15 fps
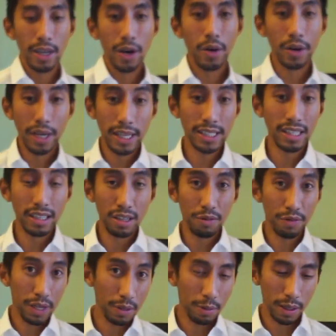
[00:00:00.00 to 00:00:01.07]
okay, as an
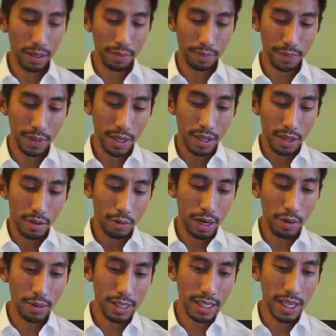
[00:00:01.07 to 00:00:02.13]
individual. What
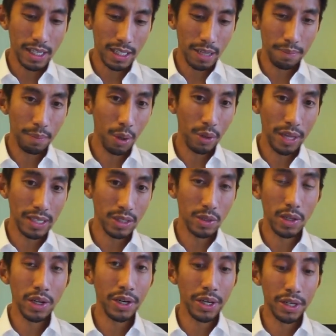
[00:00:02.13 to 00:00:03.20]
I was saying, it's like both has
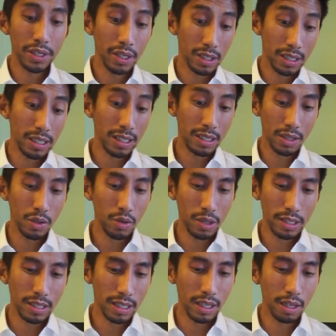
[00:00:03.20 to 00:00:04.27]
to learn, because this is you
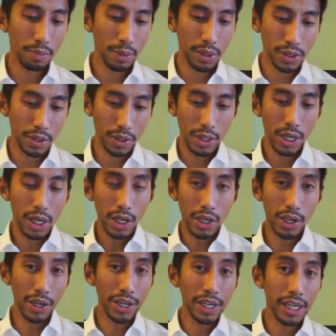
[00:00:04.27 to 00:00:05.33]
as a single person,
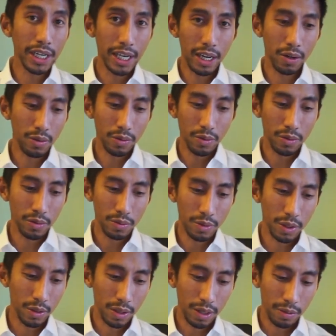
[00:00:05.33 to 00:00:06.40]
learning now.
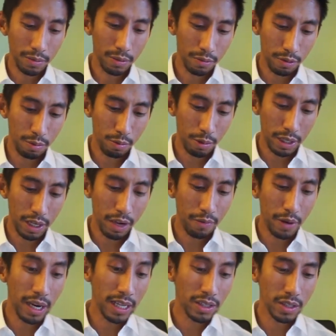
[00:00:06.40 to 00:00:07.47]
Okay, from
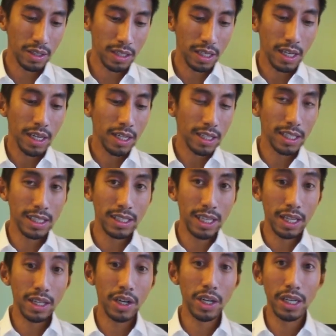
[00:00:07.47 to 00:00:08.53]
whatever lessons that the
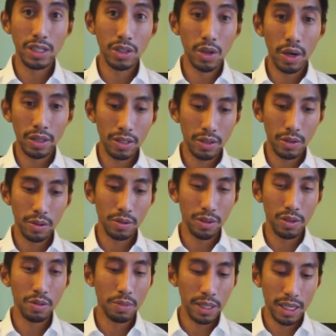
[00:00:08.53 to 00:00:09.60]
Death card has taught you,
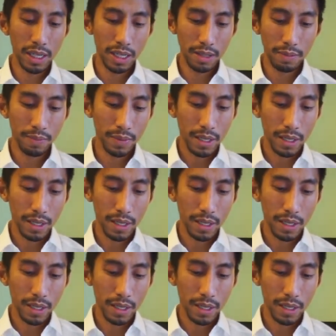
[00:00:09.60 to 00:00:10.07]
new beginning.